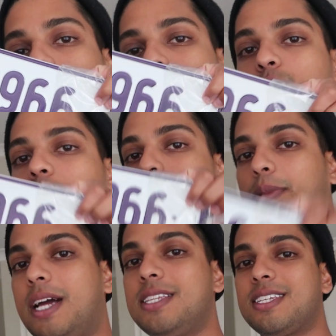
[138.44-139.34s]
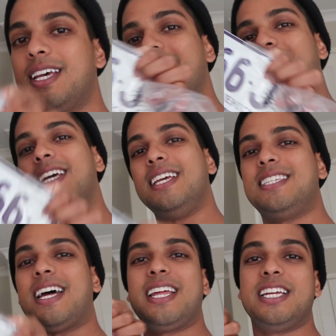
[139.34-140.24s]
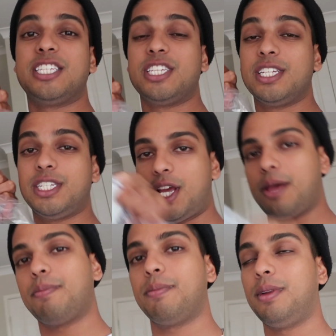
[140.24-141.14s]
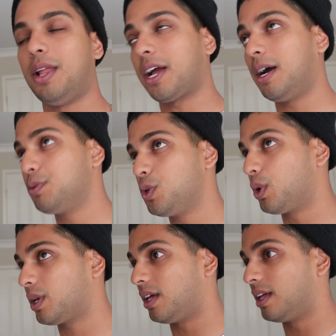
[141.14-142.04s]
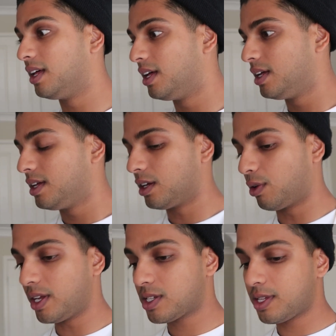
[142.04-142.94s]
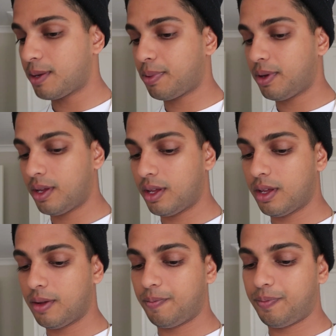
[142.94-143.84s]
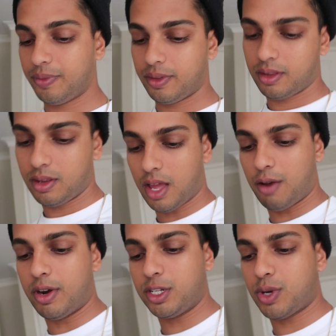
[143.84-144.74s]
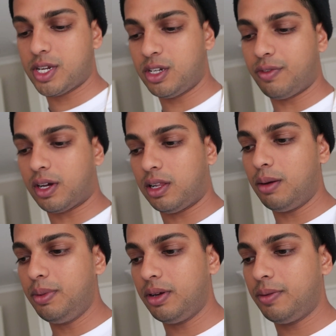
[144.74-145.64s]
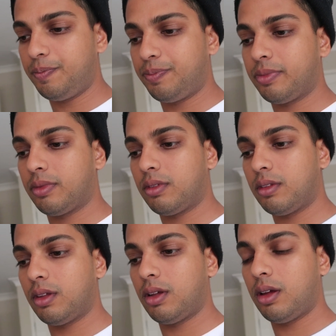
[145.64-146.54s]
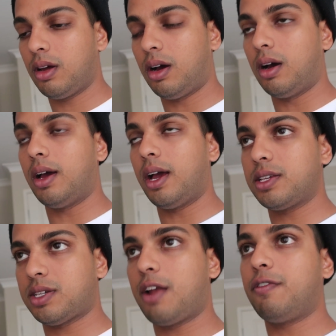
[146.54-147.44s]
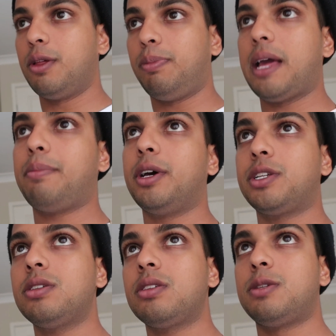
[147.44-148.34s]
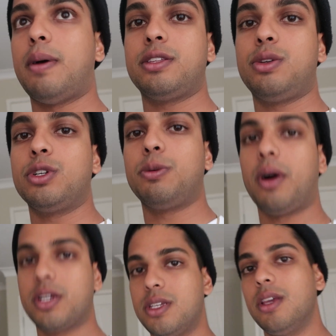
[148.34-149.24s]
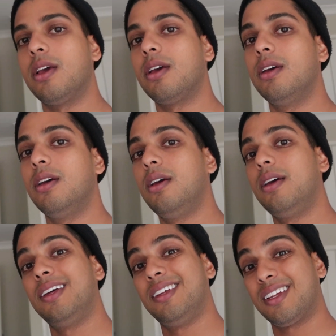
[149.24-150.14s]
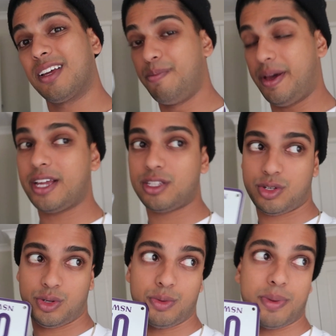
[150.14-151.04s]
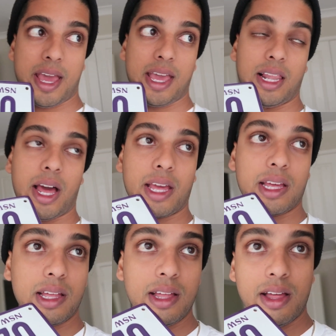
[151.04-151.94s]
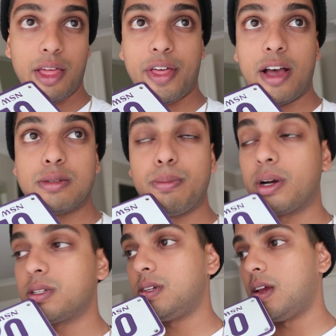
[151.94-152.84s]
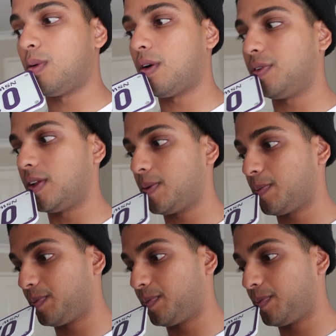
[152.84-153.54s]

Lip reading: historic plates is that it's cheap. Like, I'm talking green slip and registration of a club, aside from the plate purchase, is about 200 bucks a year. Compared to paying like $1,000 a year roughly